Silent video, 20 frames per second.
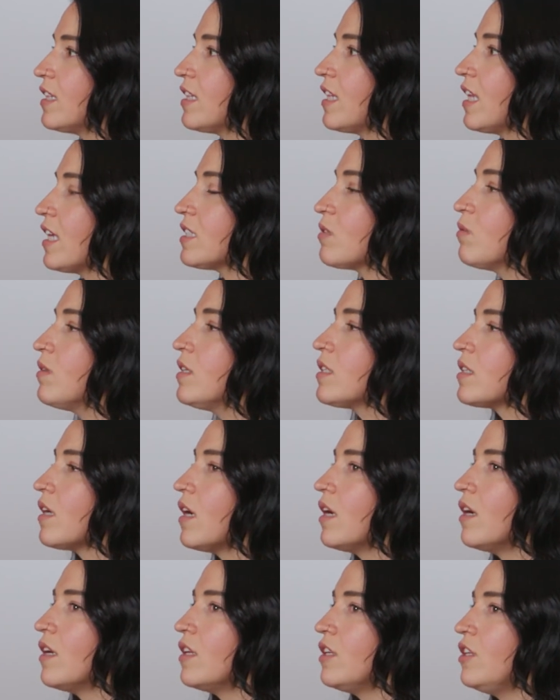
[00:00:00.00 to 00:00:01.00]
this was
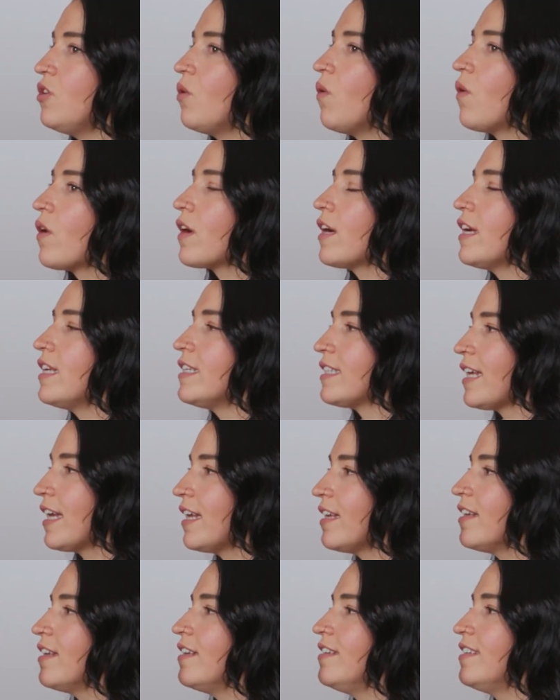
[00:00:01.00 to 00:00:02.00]
your
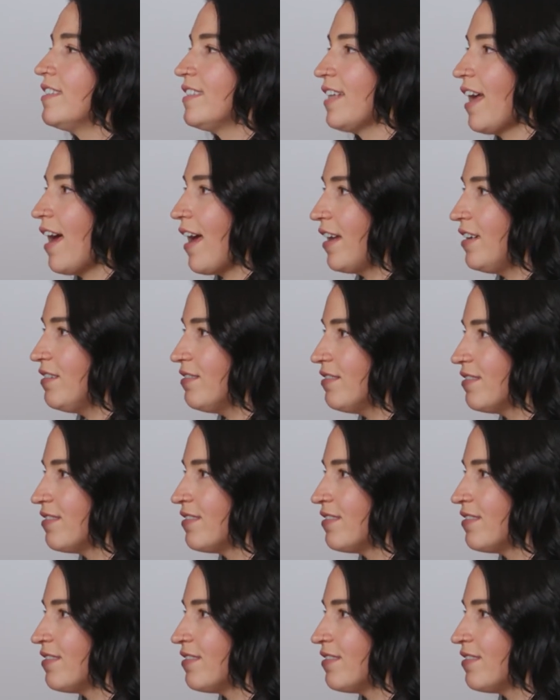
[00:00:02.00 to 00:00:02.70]
intended design.